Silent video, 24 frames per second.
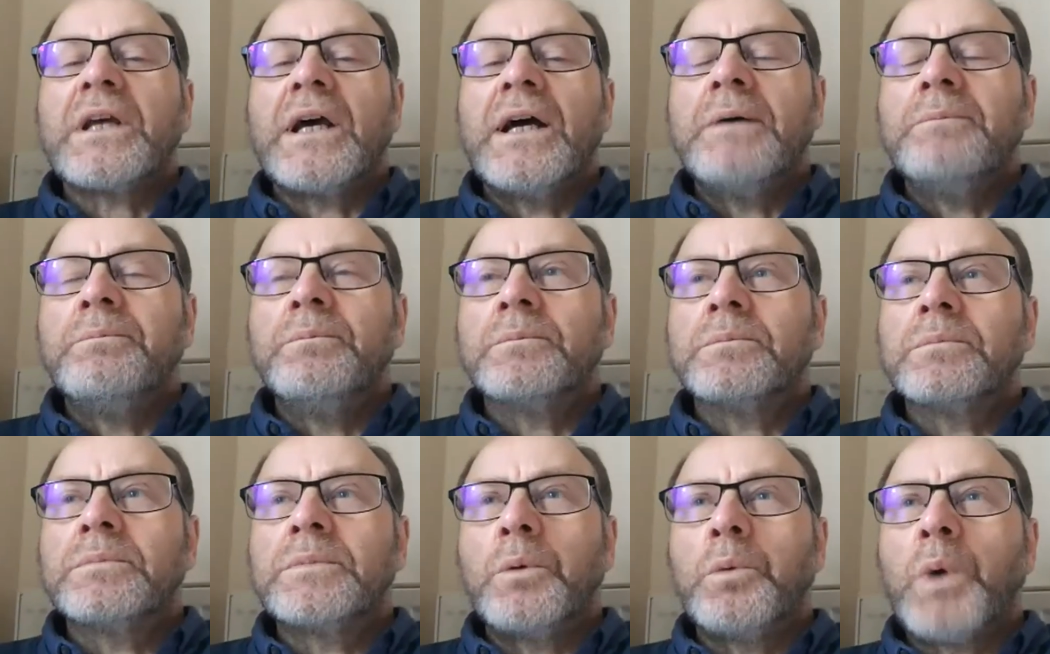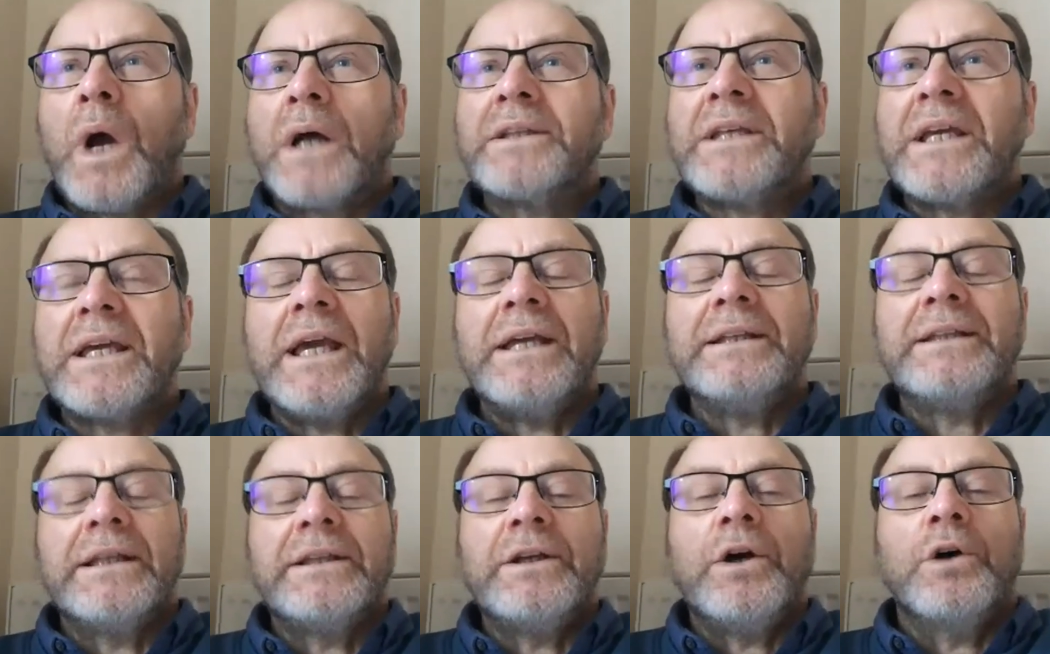I take
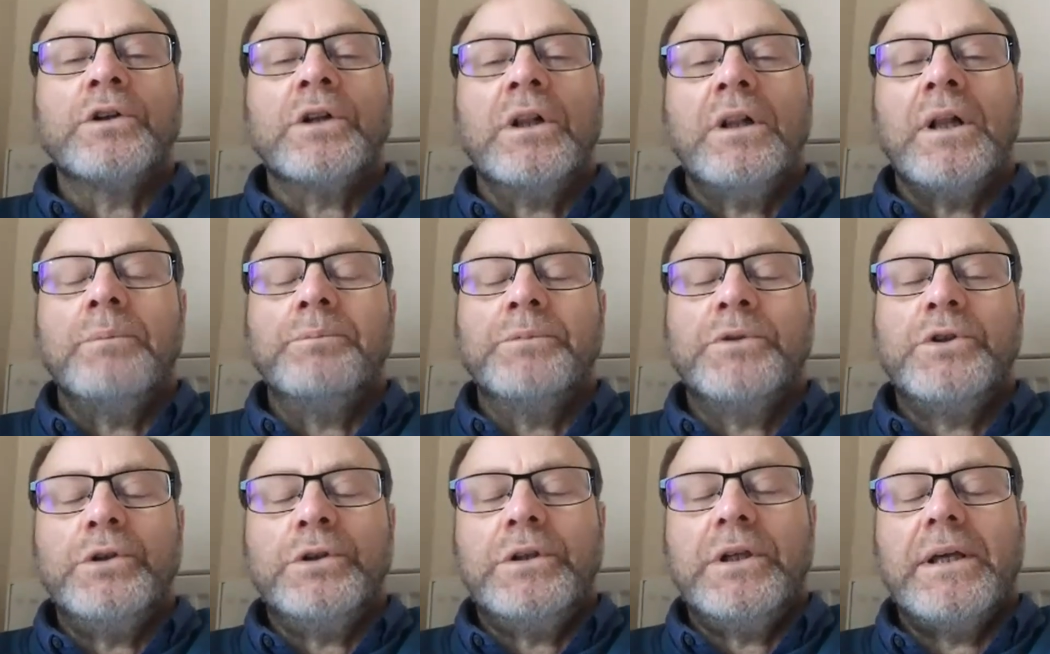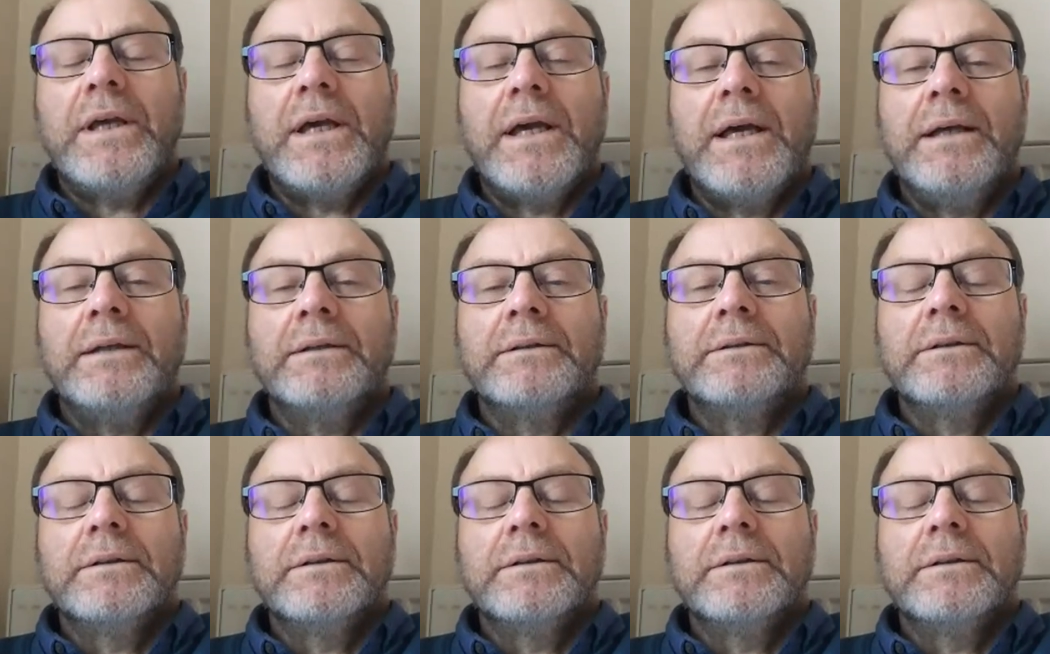it he did it on club duty, eh?